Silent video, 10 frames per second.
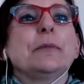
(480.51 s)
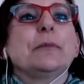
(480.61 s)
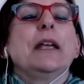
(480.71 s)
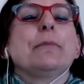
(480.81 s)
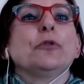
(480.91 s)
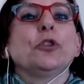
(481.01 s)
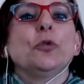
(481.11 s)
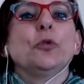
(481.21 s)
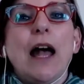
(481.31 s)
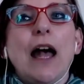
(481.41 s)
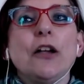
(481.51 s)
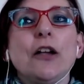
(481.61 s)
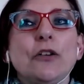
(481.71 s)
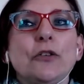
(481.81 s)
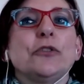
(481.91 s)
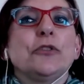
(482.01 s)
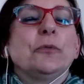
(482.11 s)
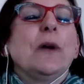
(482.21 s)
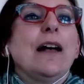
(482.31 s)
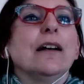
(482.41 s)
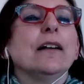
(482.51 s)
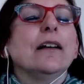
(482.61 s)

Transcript: people, you are who you are.